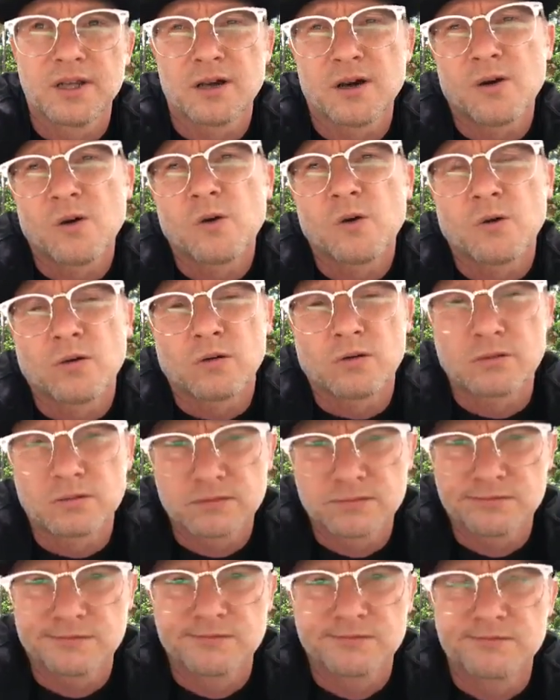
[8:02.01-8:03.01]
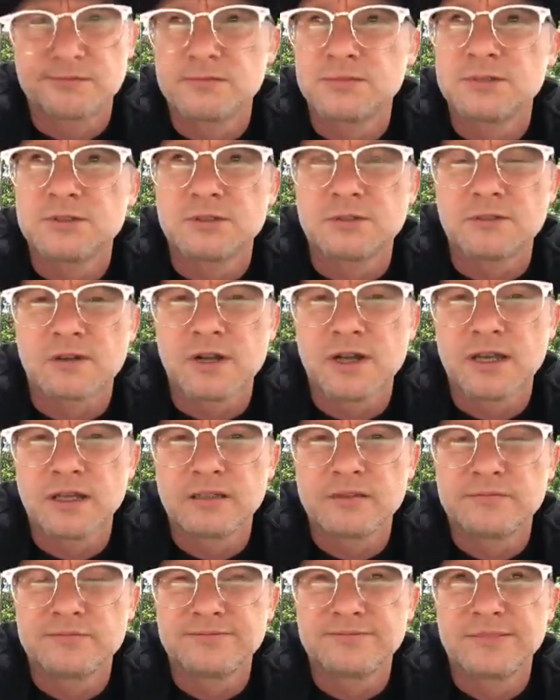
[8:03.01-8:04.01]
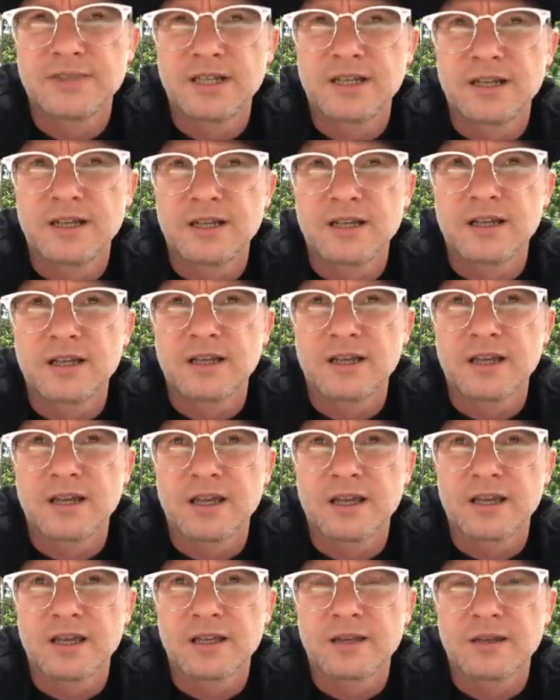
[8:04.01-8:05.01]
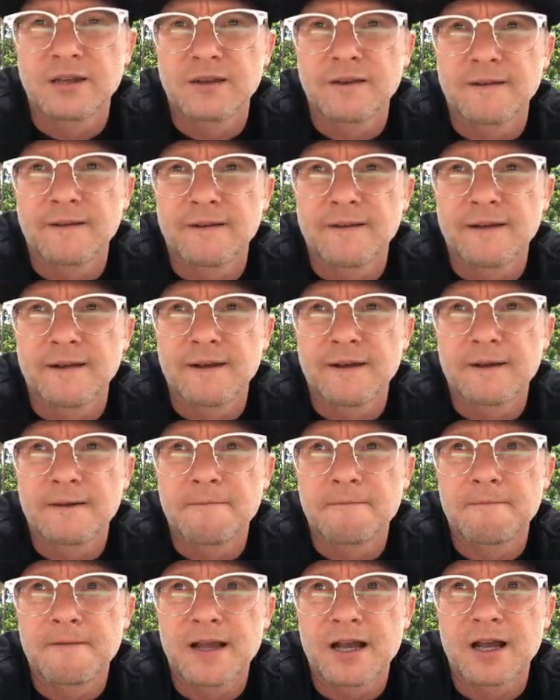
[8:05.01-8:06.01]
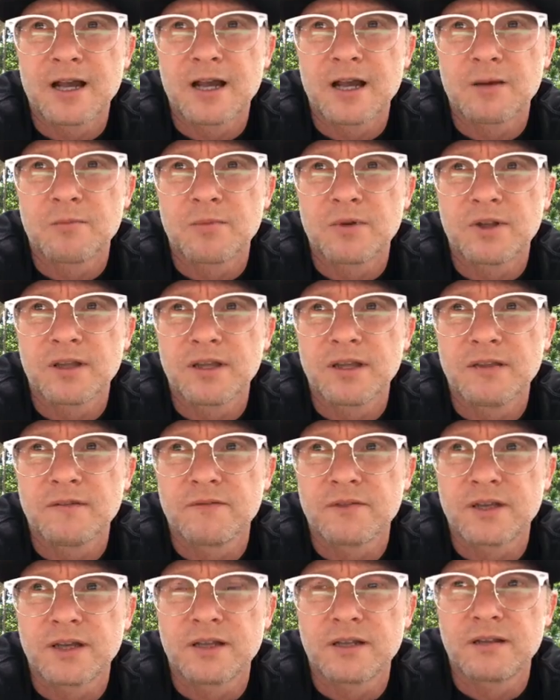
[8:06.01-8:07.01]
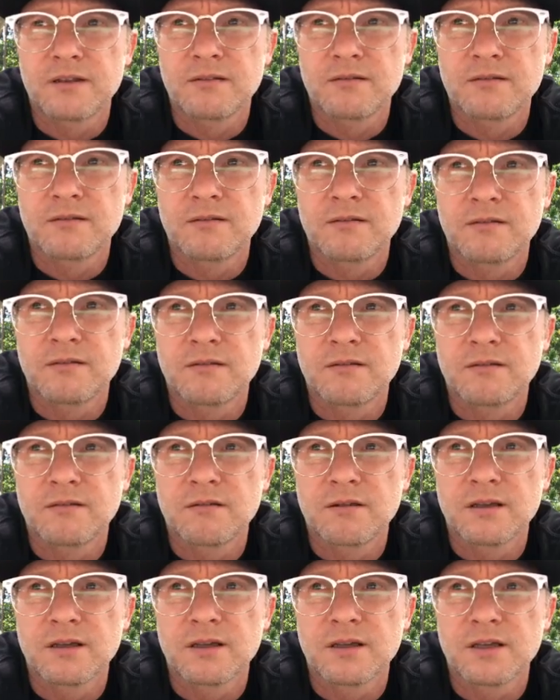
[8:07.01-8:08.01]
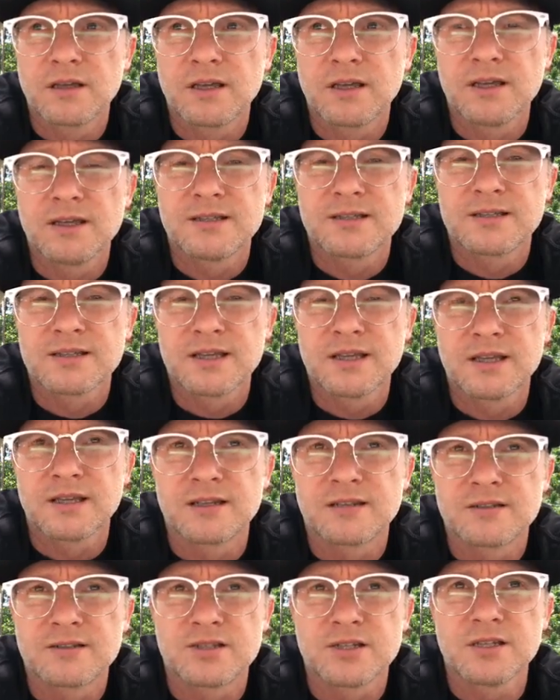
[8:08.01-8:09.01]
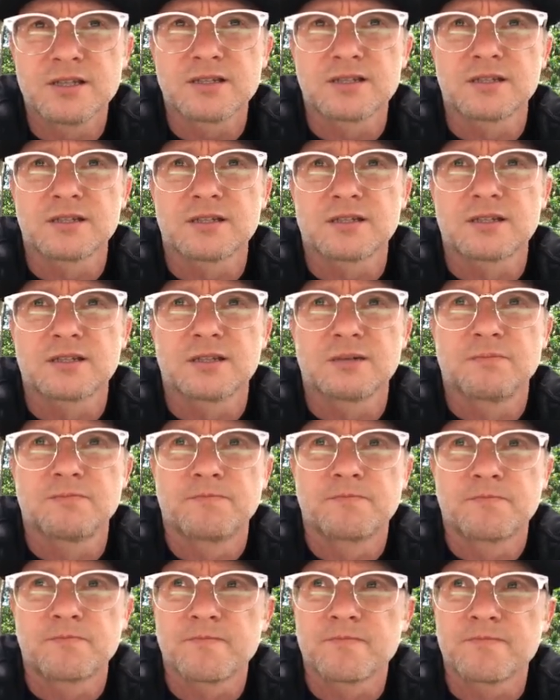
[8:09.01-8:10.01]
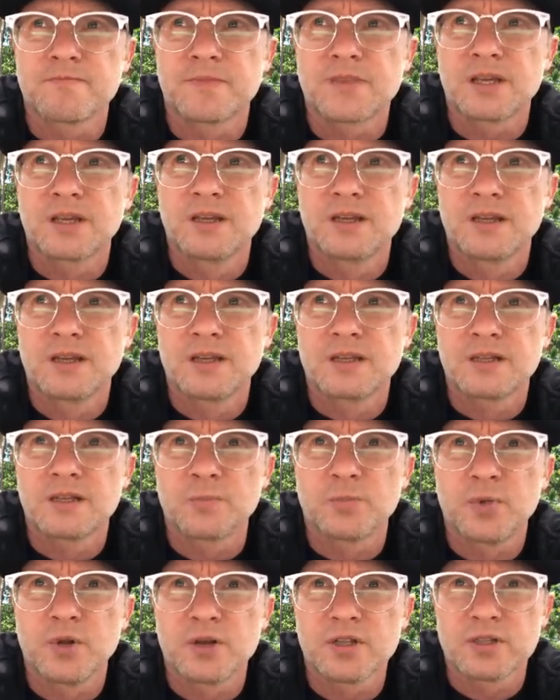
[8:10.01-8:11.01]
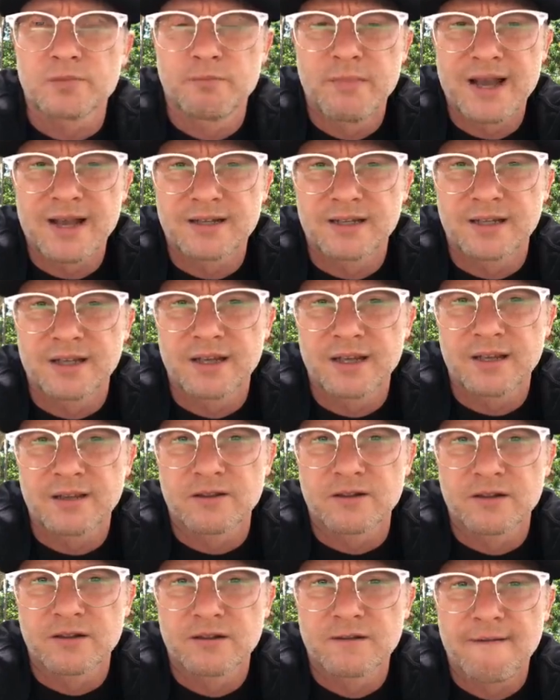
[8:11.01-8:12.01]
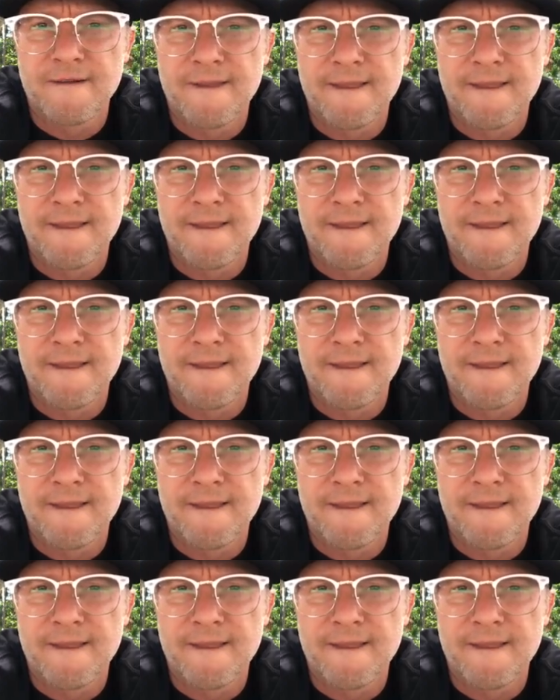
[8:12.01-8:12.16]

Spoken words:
whole, right? And I believe that He sent Jesus to put us back together.